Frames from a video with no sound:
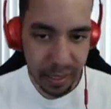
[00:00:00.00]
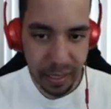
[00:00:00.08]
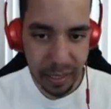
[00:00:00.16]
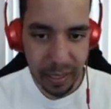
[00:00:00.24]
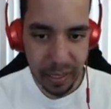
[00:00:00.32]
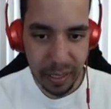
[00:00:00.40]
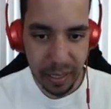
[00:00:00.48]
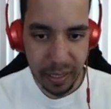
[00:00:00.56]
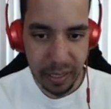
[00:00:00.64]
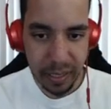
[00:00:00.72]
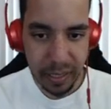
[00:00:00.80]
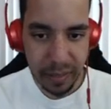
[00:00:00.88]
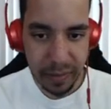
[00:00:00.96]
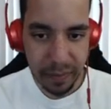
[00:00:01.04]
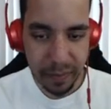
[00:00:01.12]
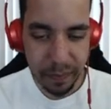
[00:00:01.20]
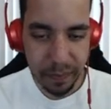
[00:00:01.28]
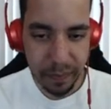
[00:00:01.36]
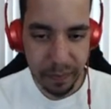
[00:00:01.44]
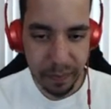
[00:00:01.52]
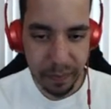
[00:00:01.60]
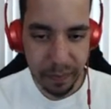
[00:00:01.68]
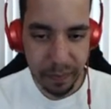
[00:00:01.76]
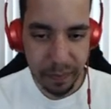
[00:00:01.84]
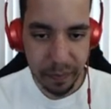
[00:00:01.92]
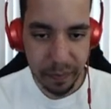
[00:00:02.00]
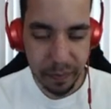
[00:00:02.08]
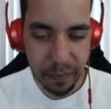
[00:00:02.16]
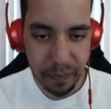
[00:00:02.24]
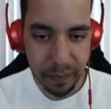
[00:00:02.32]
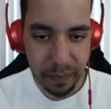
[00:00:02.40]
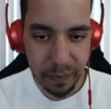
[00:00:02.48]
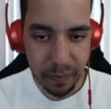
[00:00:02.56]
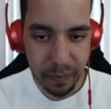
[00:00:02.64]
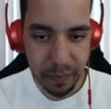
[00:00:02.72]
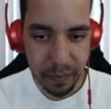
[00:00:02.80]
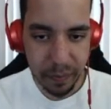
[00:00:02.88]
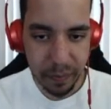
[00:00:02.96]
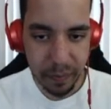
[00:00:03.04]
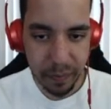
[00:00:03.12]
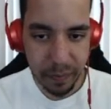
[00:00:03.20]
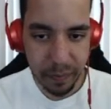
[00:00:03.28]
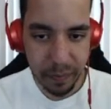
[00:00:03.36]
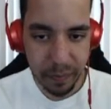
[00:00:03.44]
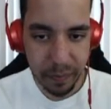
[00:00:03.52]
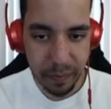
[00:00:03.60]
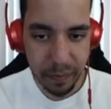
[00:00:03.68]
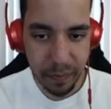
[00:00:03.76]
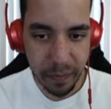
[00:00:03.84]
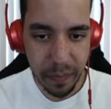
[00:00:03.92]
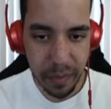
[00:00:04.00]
(no one is talking)